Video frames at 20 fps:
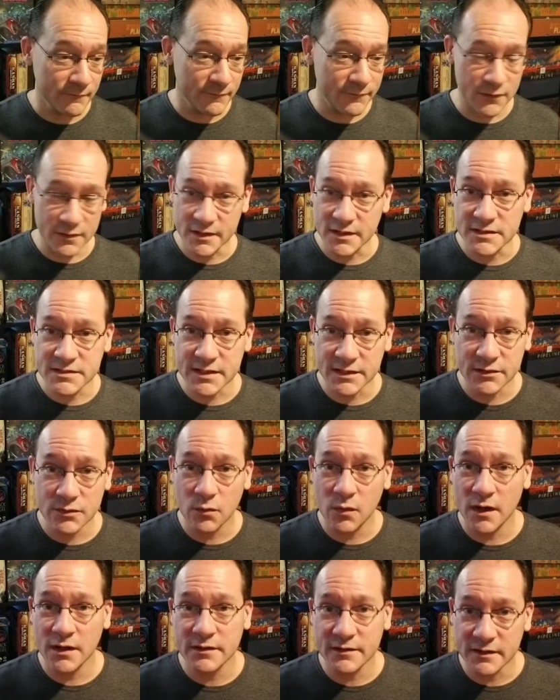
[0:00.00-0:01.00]
for this. I
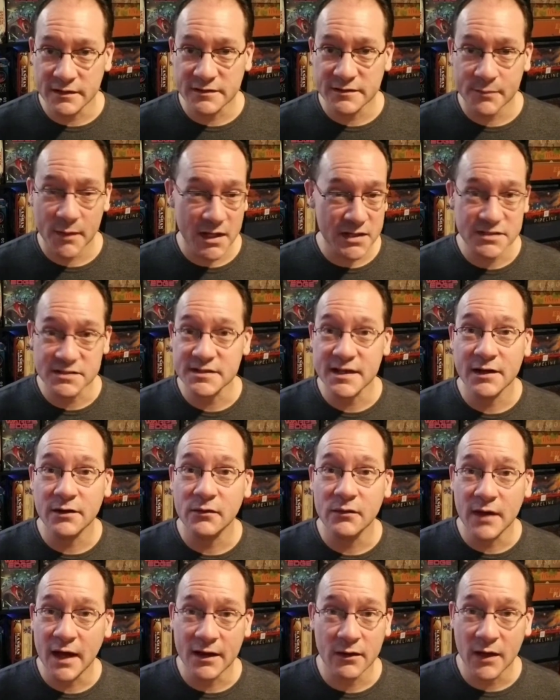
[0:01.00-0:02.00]
do want the expansions. I
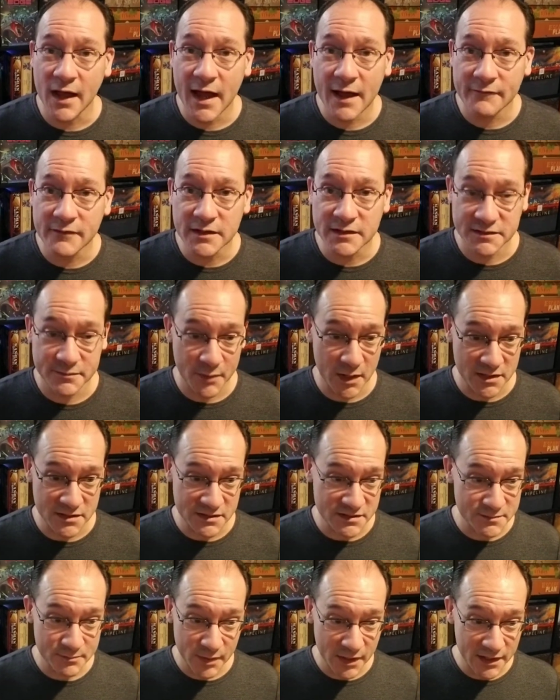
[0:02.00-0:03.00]
don't have the
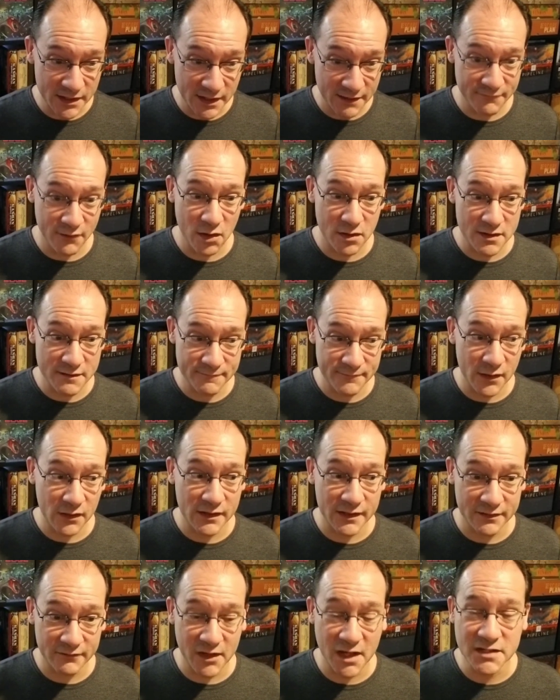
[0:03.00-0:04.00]
expansions, but I've already felt
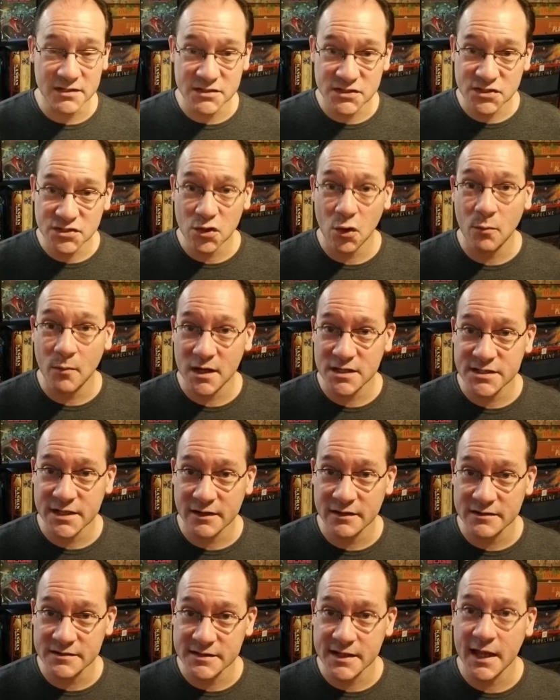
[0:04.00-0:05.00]
like I've gotten so much
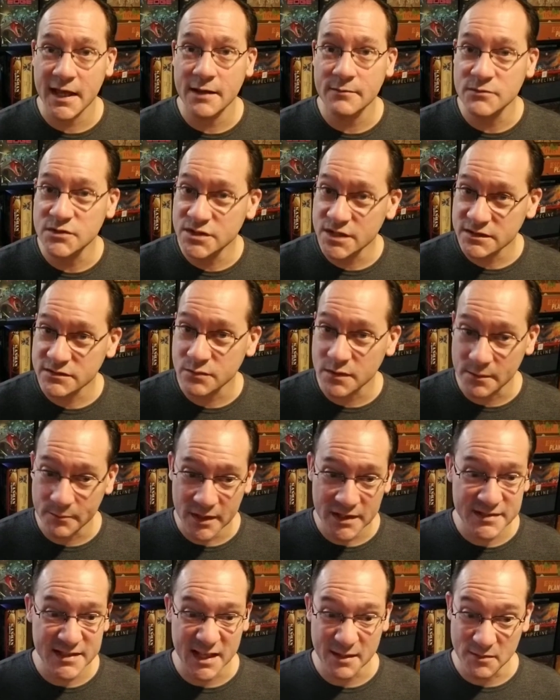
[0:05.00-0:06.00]
out of this game just with the
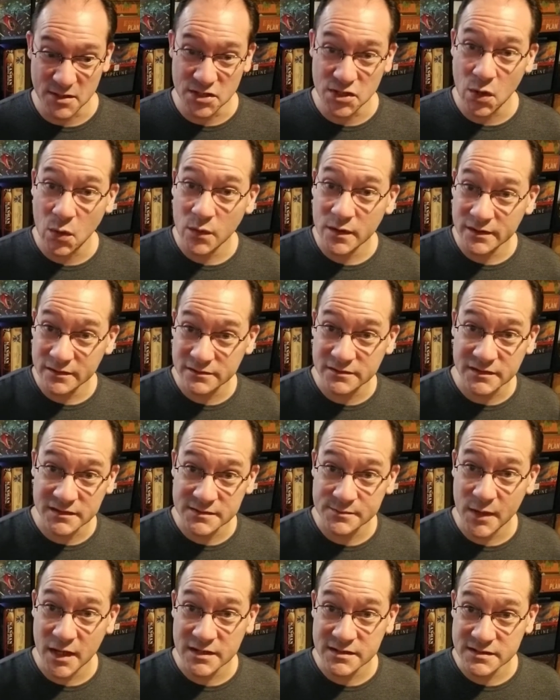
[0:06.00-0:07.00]
base game, and knowing there's
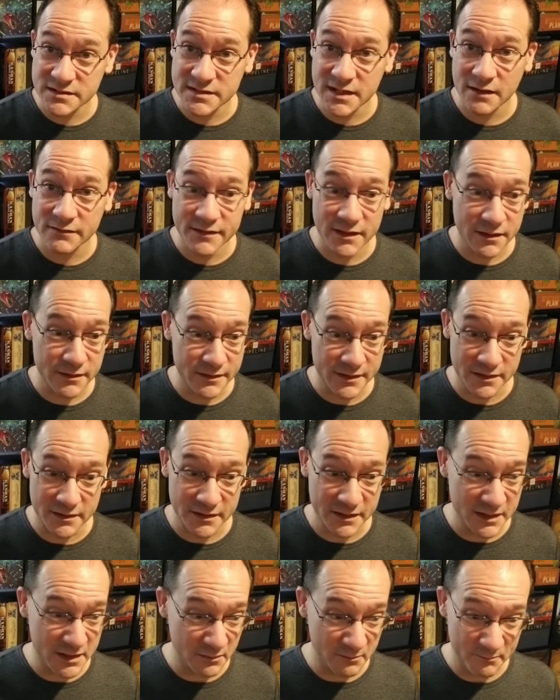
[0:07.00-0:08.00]
expansions out there that are
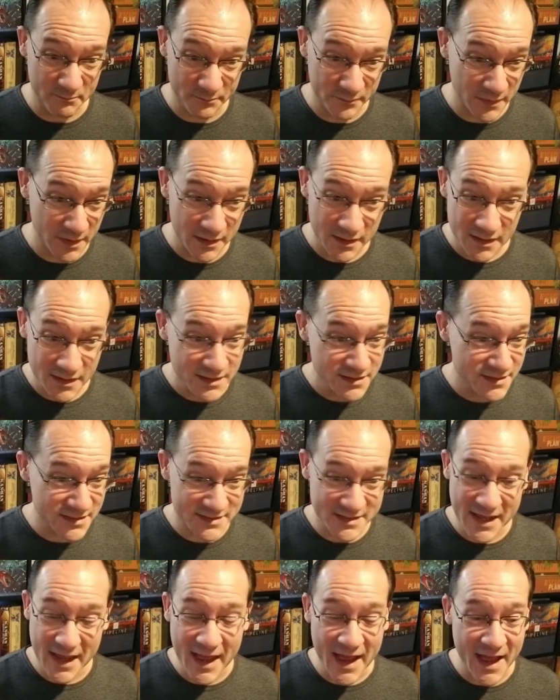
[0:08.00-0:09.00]
going to
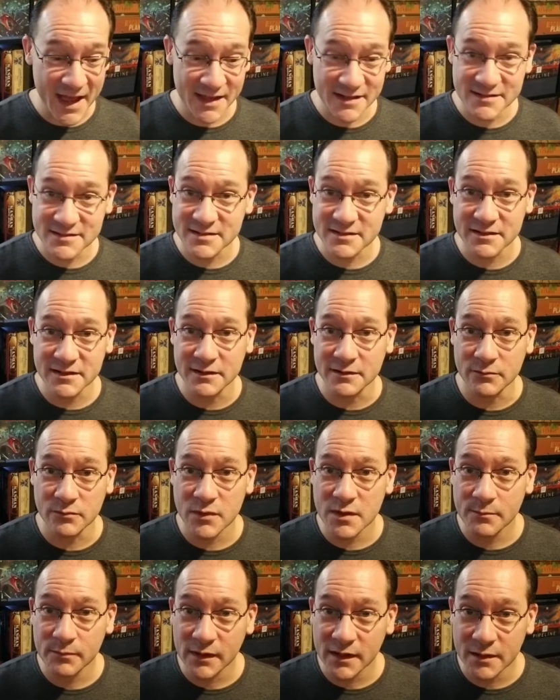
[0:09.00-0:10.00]
just add to the
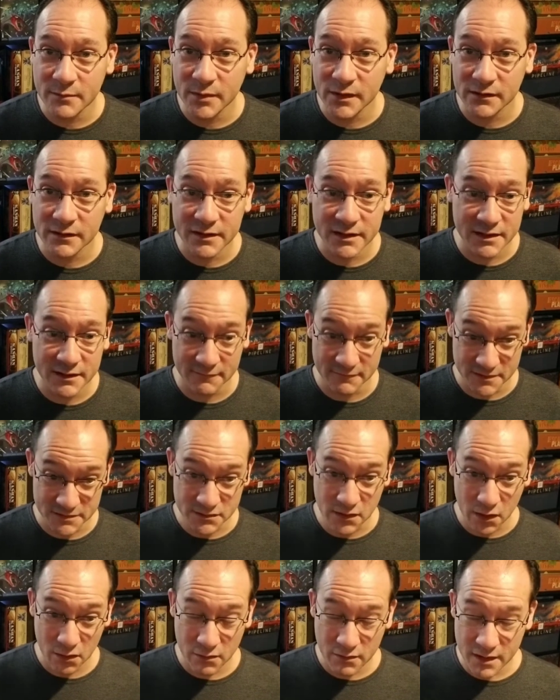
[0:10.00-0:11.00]
replayability of
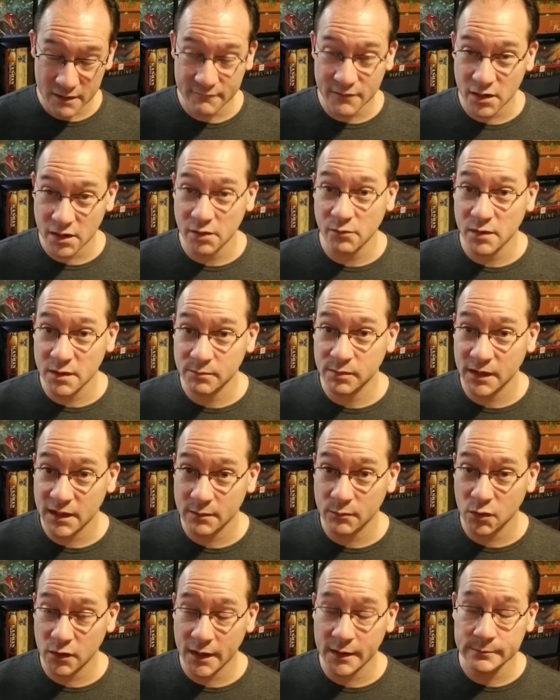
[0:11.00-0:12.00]
this already very
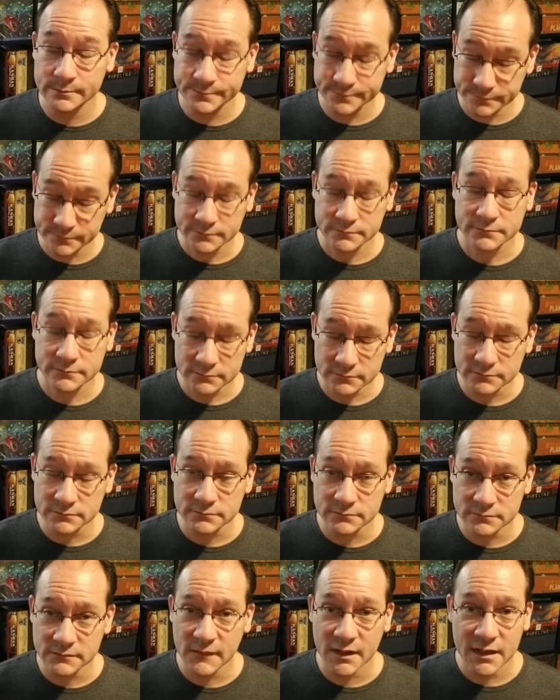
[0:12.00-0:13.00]
replayable game.
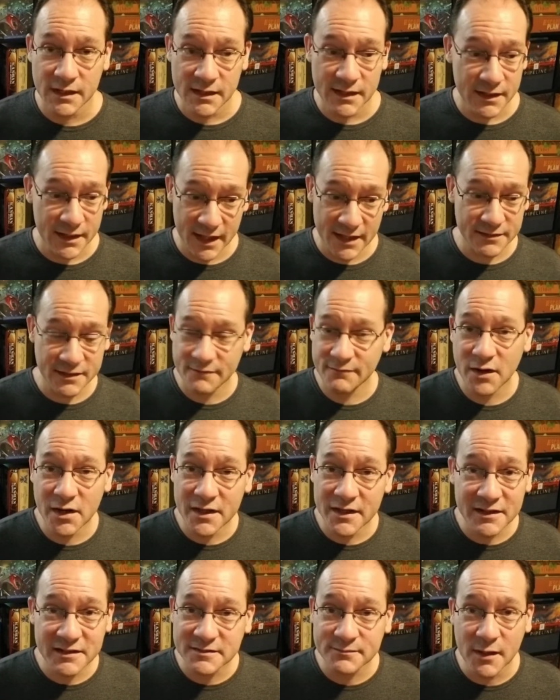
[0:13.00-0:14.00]
And
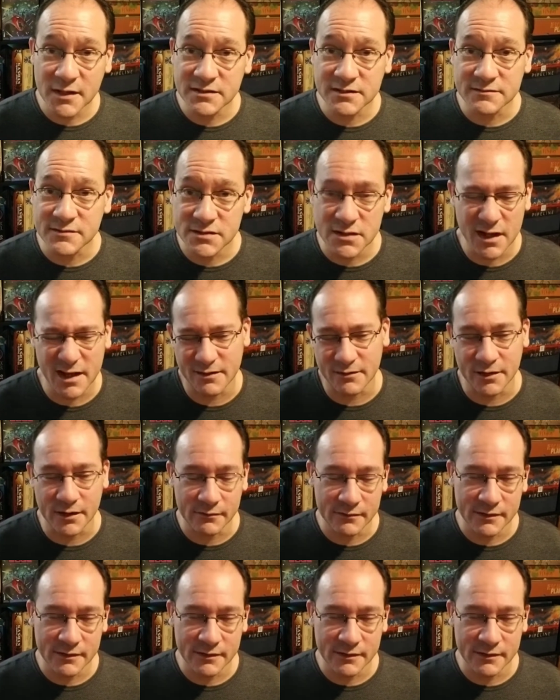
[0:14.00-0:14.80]
very inexpensive. I don't